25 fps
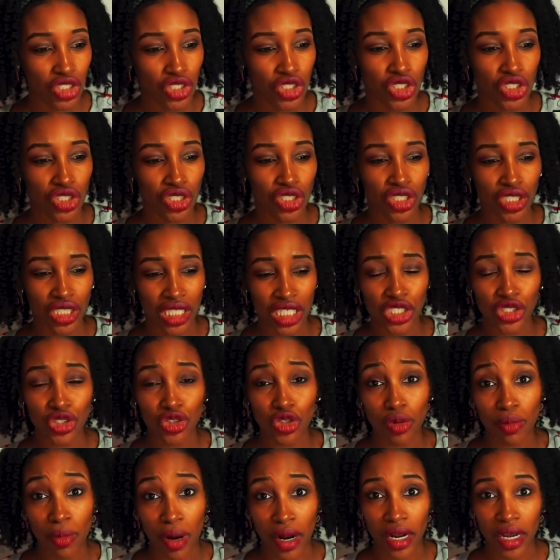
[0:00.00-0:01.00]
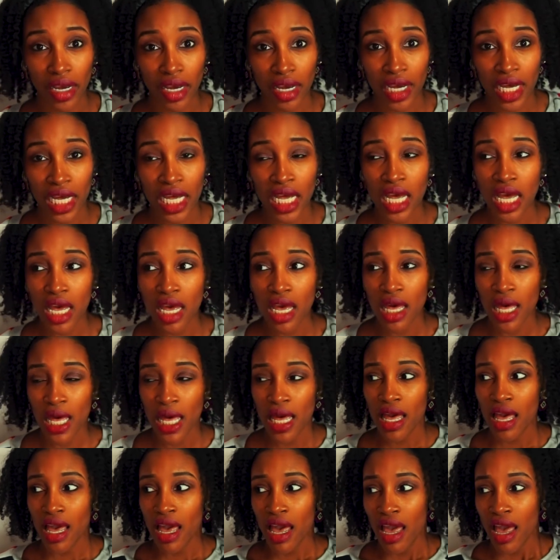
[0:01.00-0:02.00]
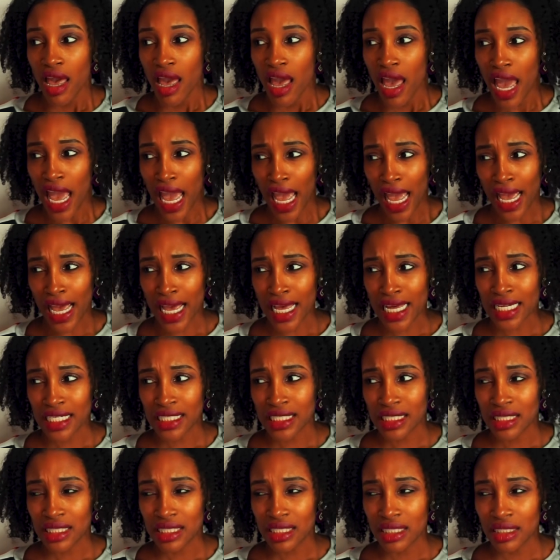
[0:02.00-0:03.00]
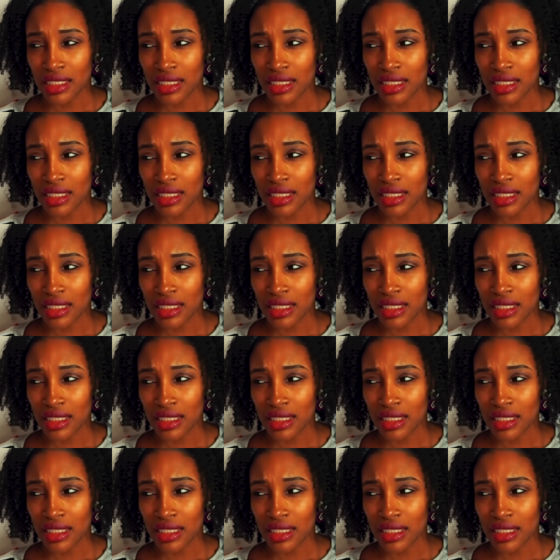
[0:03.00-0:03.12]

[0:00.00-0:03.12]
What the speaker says: traditional market. And